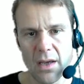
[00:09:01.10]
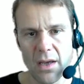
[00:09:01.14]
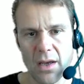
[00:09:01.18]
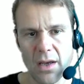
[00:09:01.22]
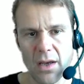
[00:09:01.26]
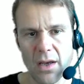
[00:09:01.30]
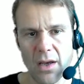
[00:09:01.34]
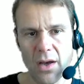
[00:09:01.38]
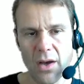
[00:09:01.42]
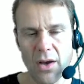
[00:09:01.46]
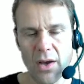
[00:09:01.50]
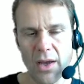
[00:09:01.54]

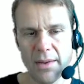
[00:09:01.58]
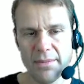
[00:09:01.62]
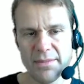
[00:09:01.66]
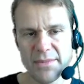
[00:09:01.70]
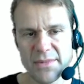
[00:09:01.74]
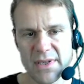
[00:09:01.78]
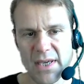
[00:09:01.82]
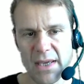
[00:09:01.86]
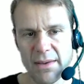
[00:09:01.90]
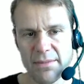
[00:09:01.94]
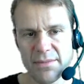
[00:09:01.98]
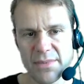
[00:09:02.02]
am
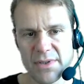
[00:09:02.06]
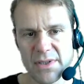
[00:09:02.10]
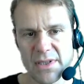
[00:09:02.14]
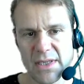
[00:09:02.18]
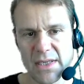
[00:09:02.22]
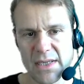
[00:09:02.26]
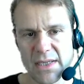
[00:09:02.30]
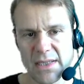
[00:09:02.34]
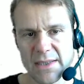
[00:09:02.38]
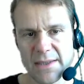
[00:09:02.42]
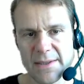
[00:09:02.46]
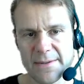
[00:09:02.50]

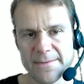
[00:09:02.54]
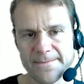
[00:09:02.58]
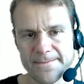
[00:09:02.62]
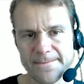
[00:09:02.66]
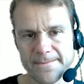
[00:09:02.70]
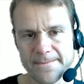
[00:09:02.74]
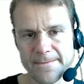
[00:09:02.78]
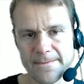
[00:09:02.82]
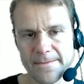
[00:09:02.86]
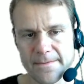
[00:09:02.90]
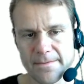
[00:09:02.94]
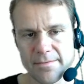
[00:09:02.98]
tempted
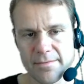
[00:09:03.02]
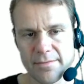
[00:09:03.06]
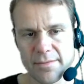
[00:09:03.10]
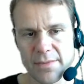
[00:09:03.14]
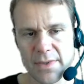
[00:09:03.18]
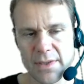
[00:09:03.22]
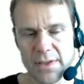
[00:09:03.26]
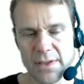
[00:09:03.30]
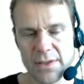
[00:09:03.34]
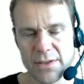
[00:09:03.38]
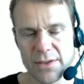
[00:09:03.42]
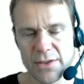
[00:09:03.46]

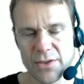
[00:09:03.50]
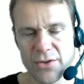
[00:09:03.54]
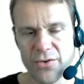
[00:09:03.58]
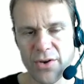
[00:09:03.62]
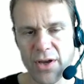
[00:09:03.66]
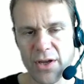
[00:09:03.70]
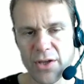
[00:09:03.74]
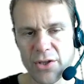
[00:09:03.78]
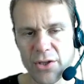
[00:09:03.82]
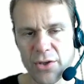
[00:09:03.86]
to create a new